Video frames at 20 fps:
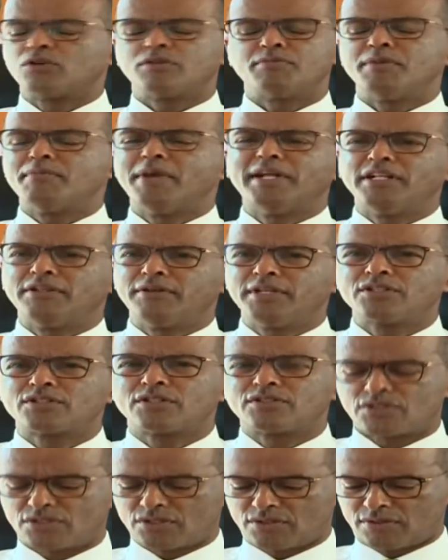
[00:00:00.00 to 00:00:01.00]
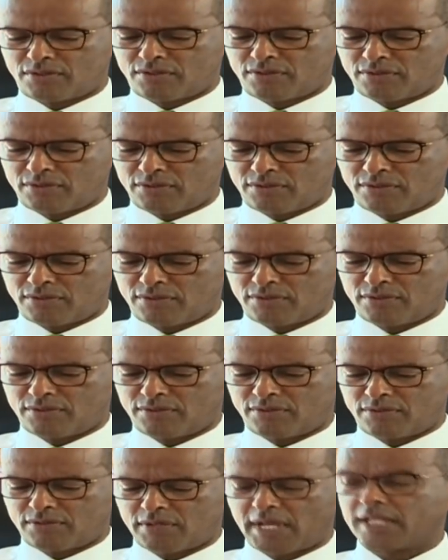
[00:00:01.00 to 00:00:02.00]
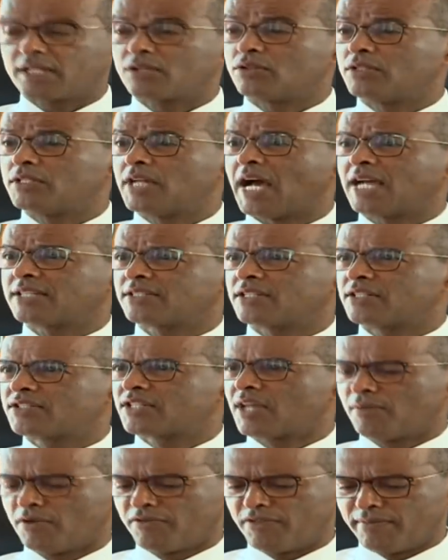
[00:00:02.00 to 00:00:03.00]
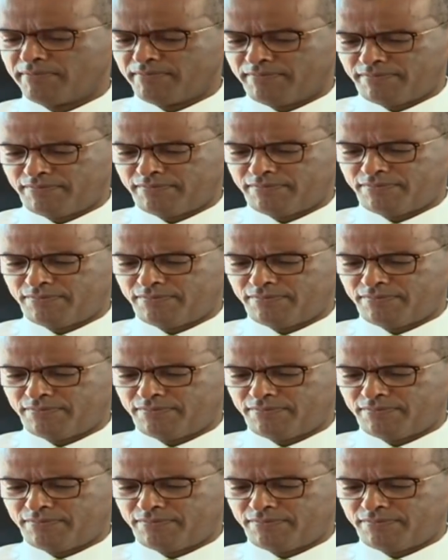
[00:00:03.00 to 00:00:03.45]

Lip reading: could be many reasons. I could hazard some of them.